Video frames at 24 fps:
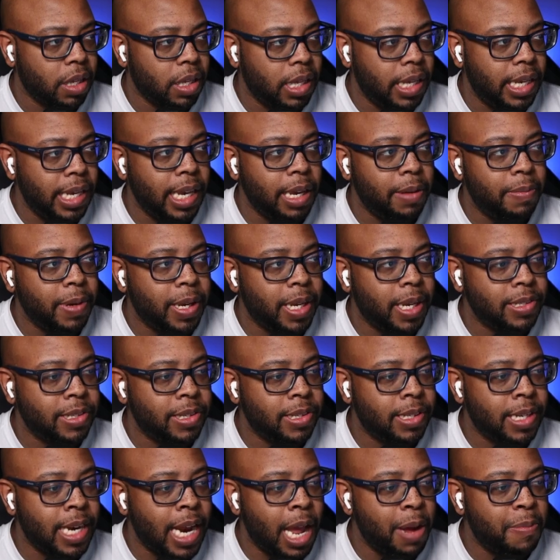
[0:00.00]
Yeah, because
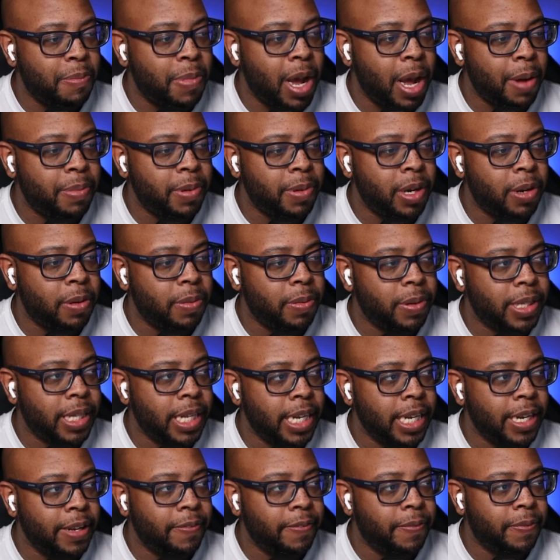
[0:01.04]
it's not popping up with
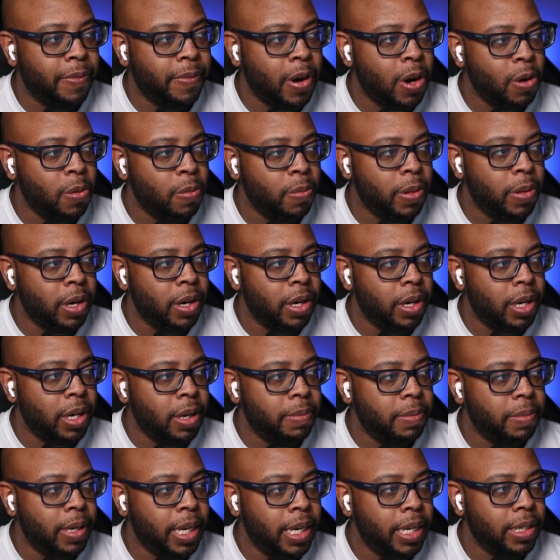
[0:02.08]
any firmware
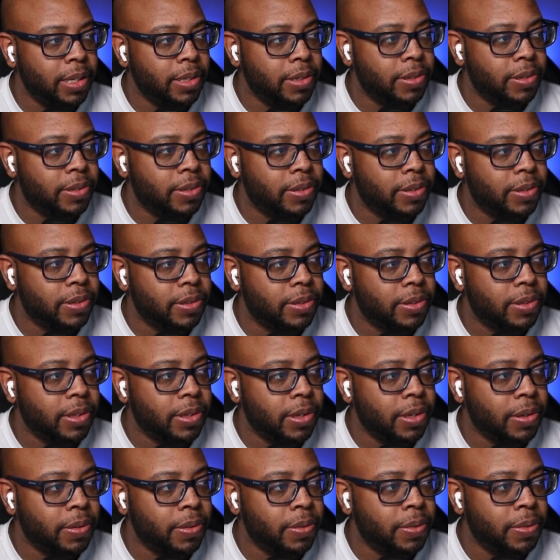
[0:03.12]
updates.
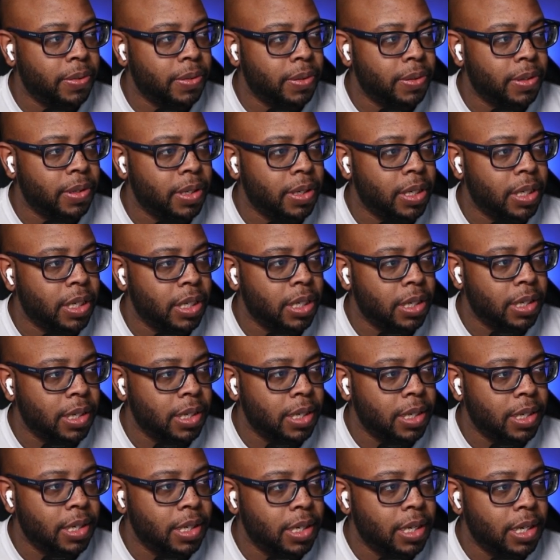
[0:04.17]
So,
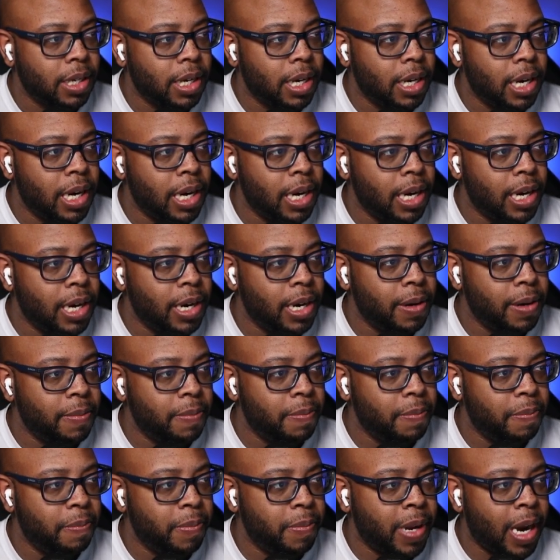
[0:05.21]

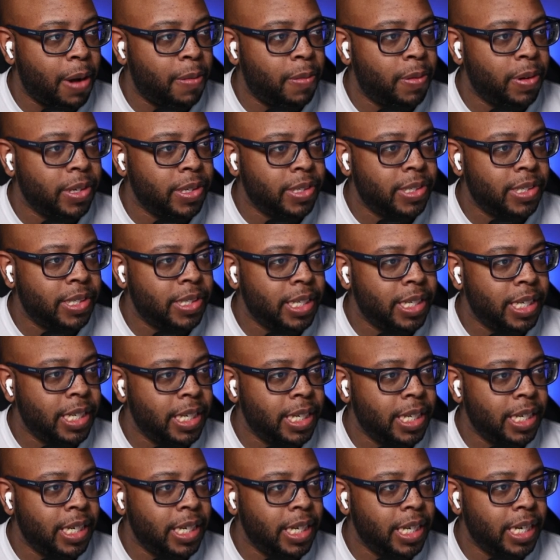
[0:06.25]
but I want to
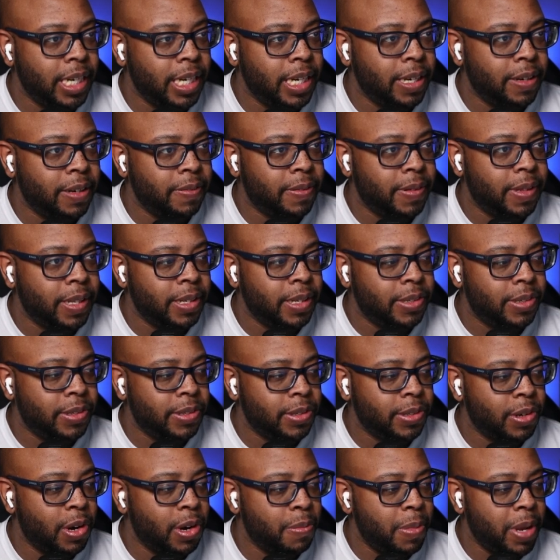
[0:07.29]
see if this is
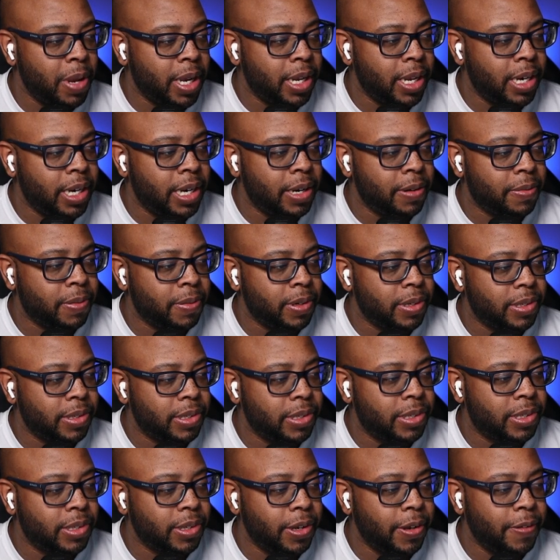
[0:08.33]
going to make a difference.
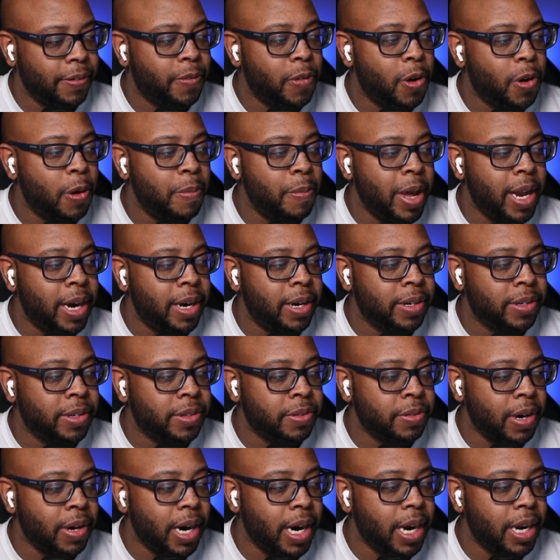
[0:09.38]
So I formatted the
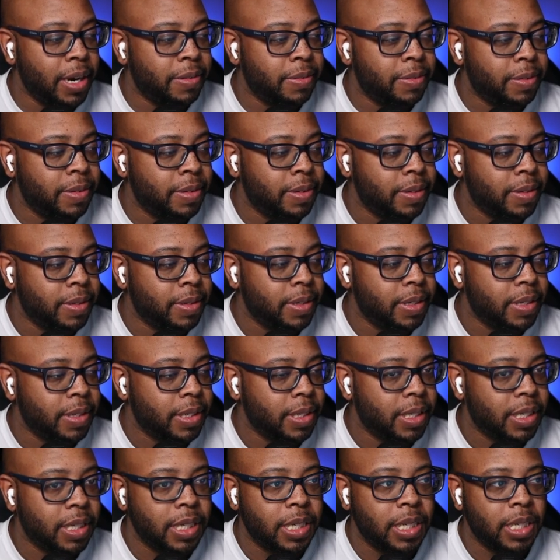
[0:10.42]
drive.
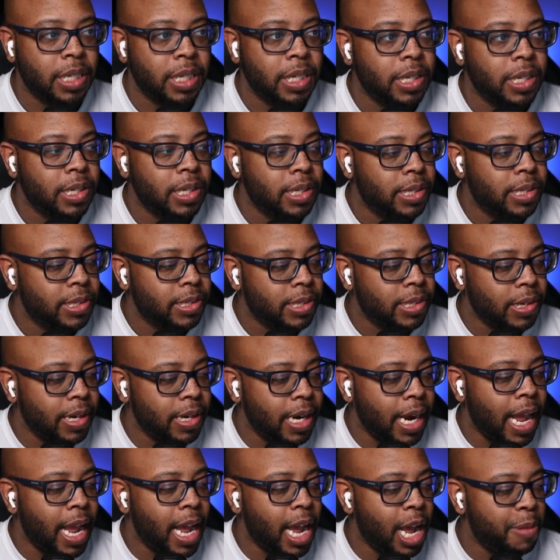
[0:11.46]
So
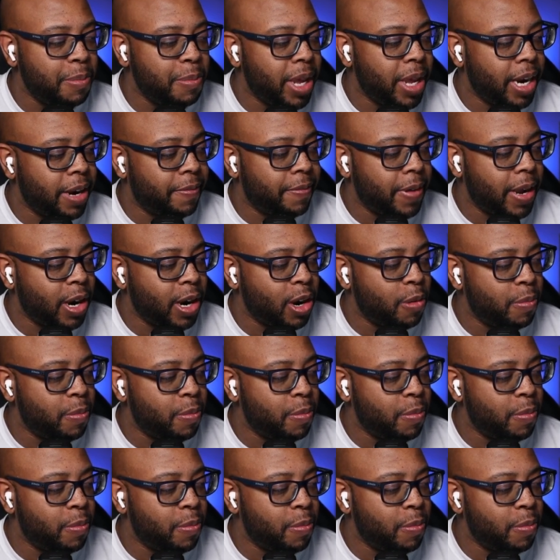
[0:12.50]
now I bet if I go